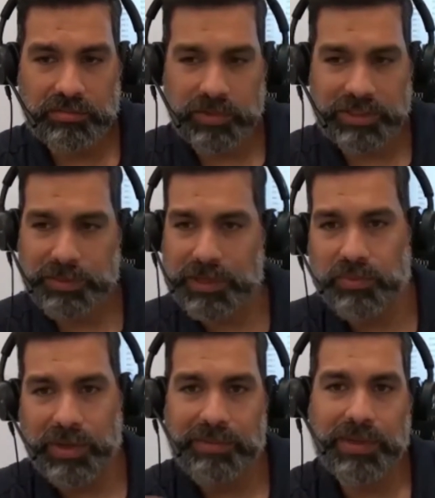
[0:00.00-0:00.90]

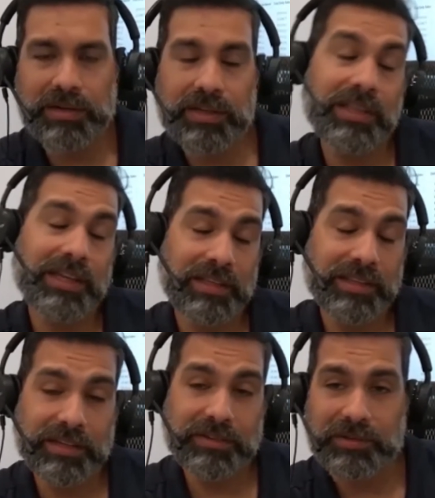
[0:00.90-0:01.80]
respond way better in
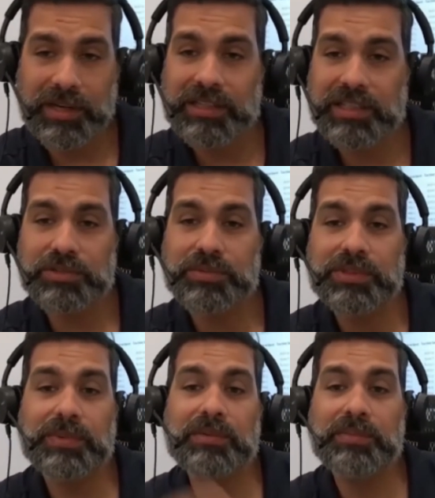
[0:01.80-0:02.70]
theory, right? They should
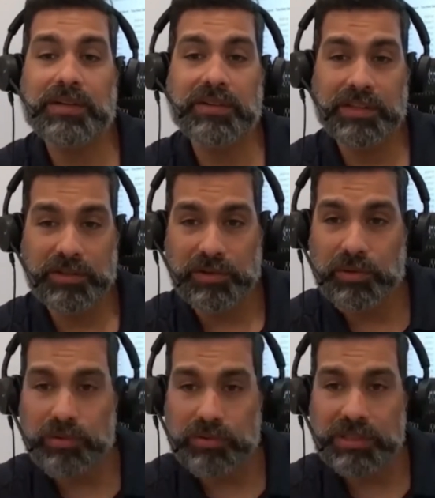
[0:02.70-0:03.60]
respond better than your
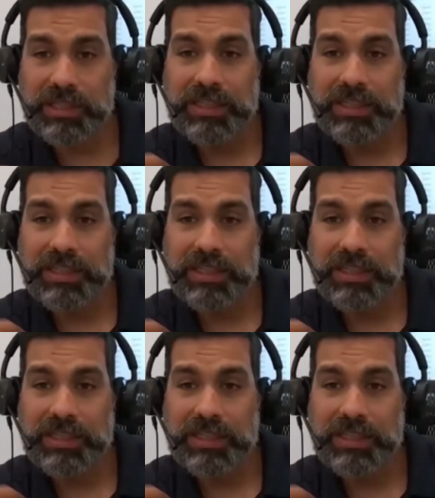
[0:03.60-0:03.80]
cold.